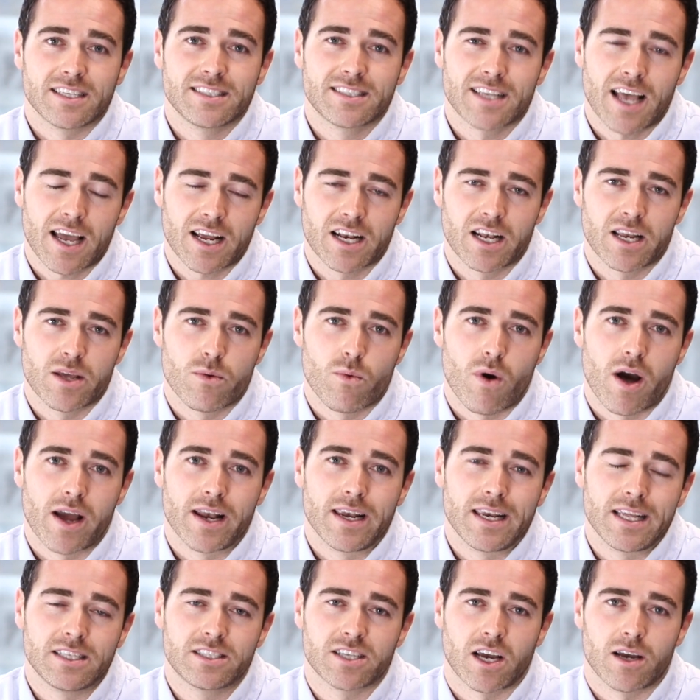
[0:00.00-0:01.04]
exactly why
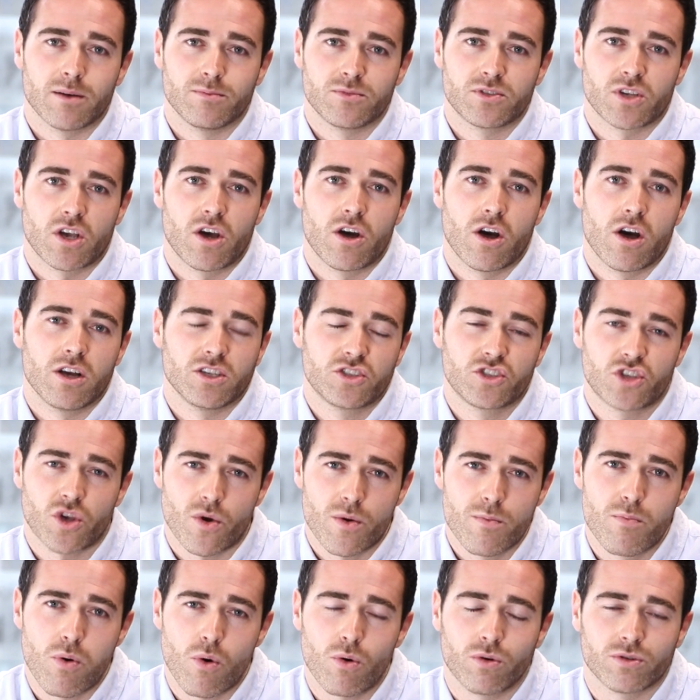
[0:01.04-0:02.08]
lead times are so
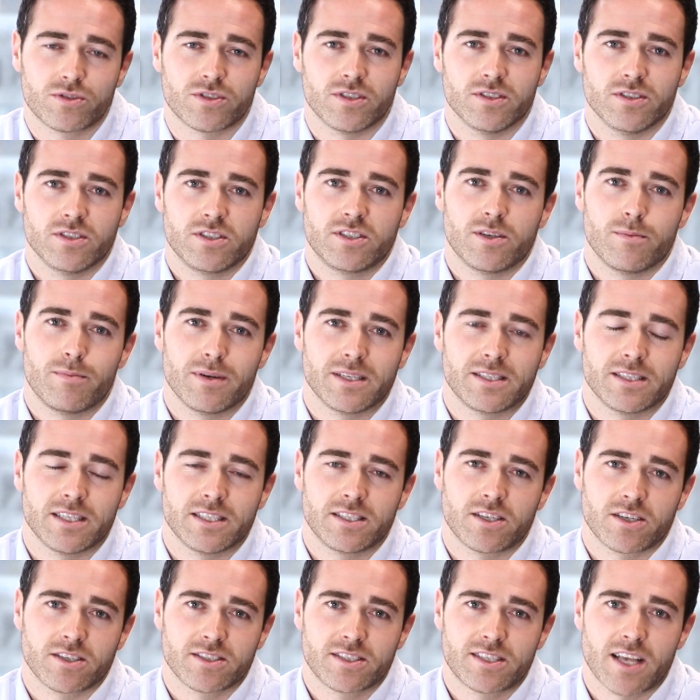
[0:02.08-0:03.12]
important to business
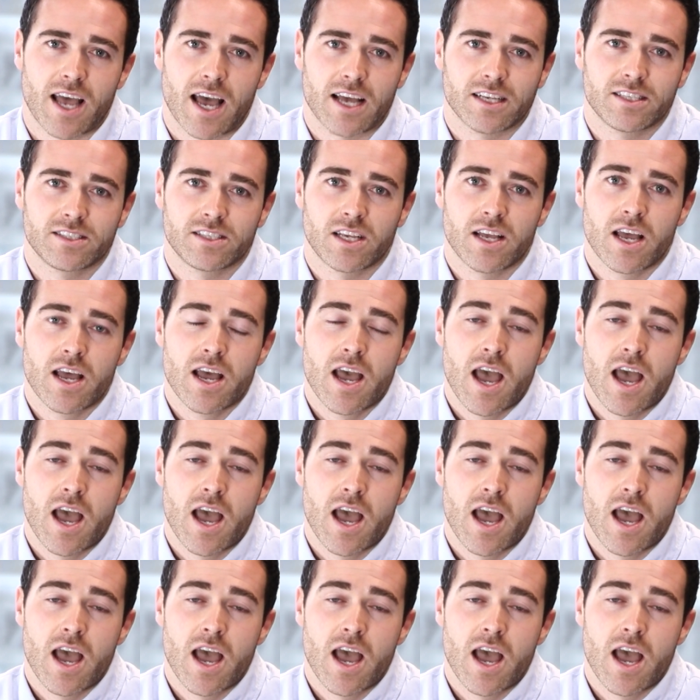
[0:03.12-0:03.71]
success,